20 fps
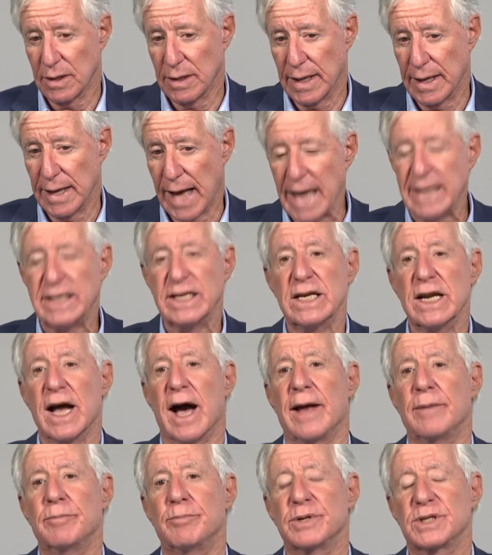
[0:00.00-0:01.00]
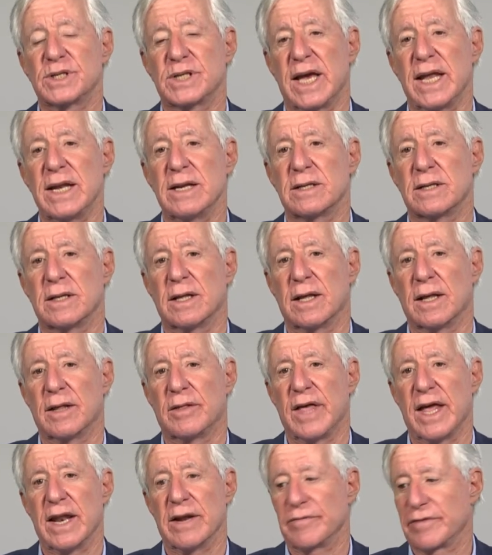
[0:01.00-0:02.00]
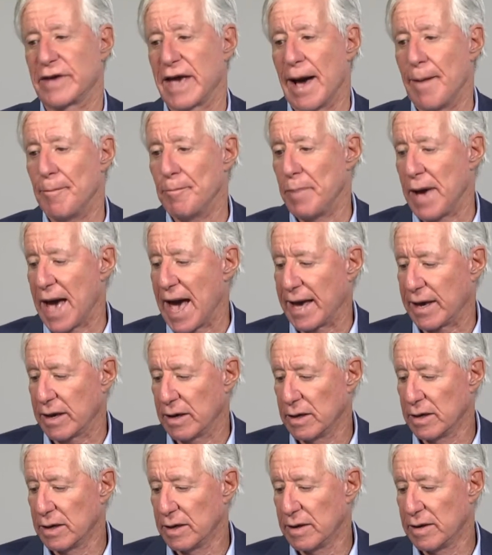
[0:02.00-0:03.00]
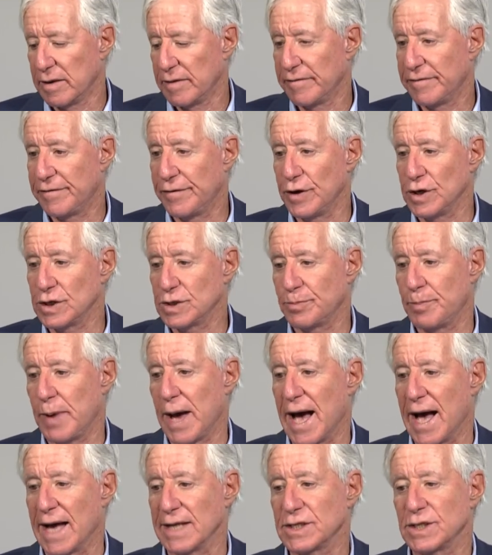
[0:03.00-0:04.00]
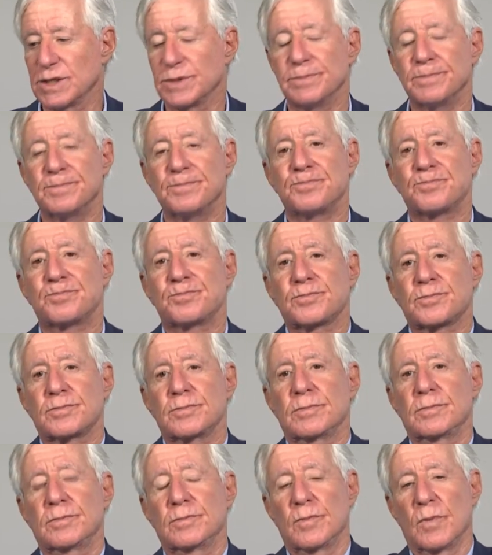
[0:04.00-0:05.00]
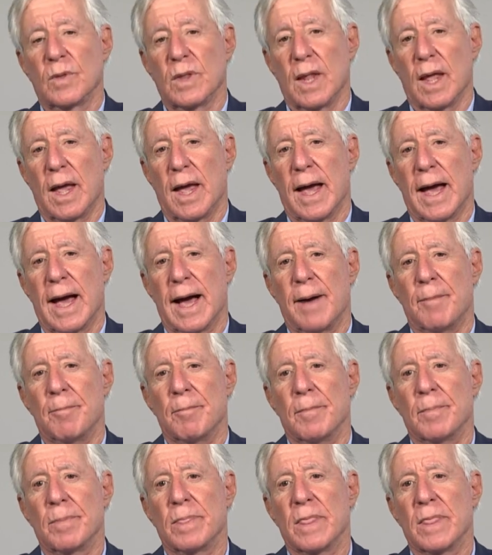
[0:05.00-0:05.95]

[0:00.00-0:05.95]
89% then have come back first pass and